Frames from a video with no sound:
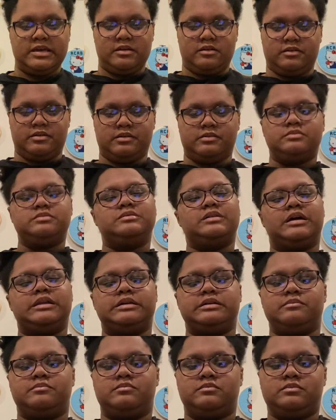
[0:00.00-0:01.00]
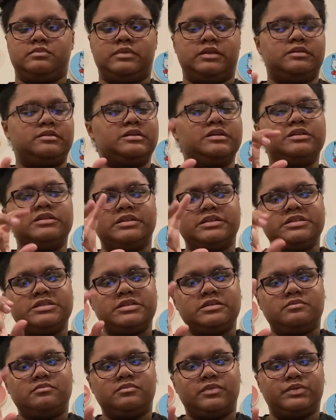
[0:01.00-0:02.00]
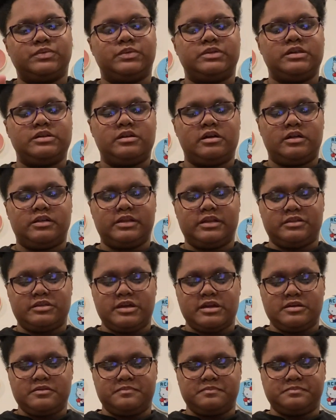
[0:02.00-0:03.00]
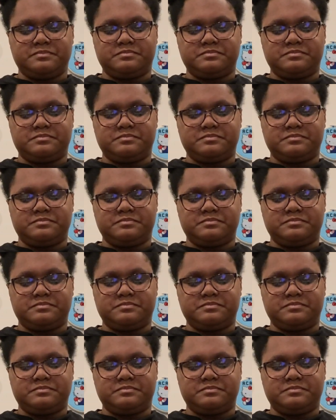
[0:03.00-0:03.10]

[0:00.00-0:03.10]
Or it's kind of glitch. That's what they call it, I think.